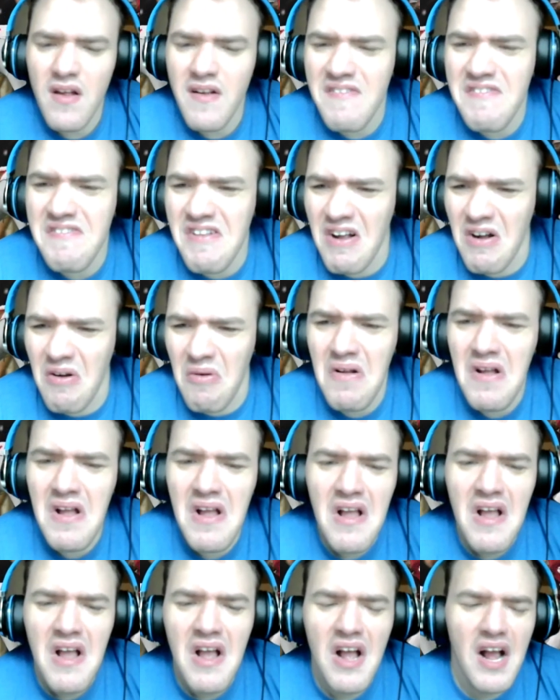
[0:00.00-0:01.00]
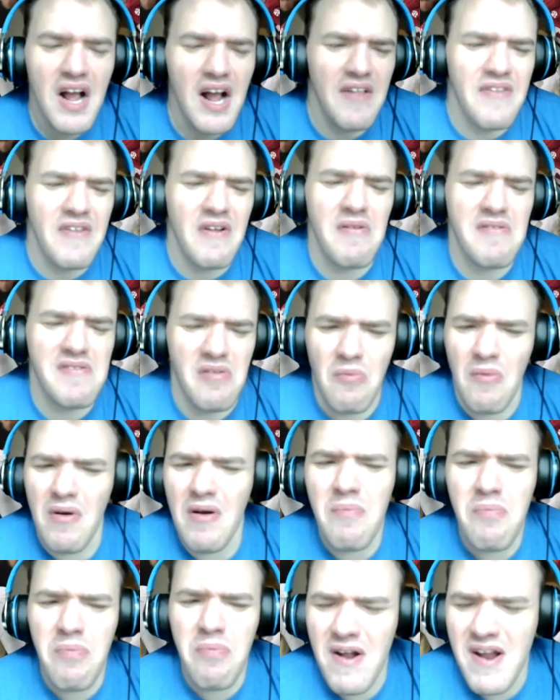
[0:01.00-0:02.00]
So I thought it was a
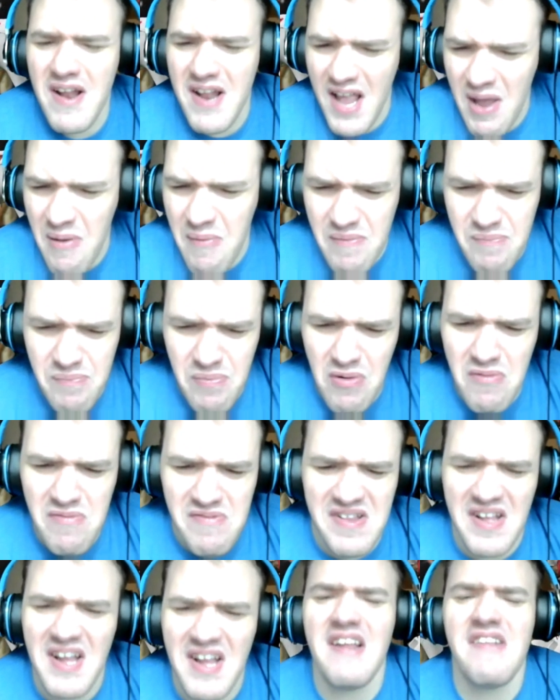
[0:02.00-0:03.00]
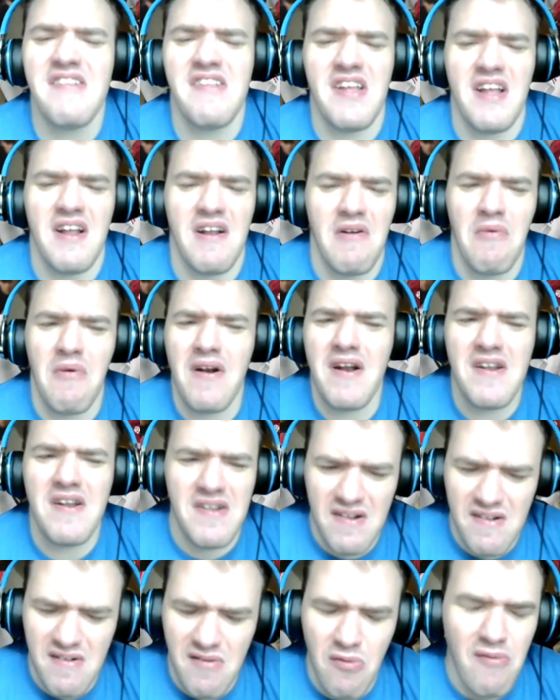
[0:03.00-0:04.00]
well played game on both sides. Again, credit
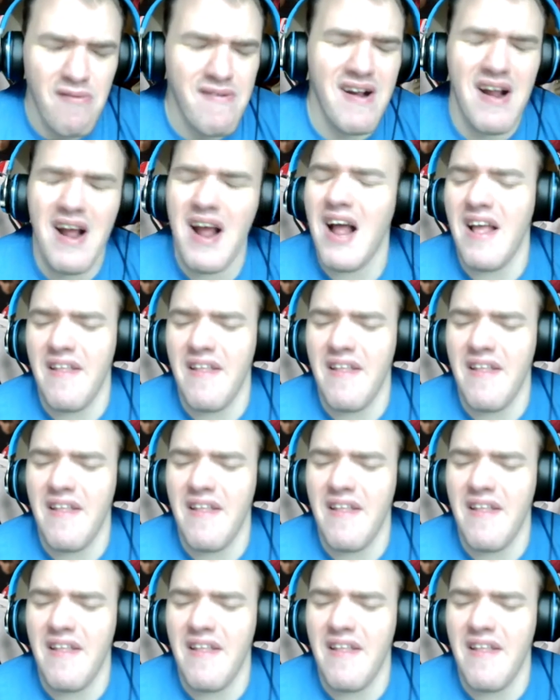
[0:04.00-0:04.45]
to Georgia.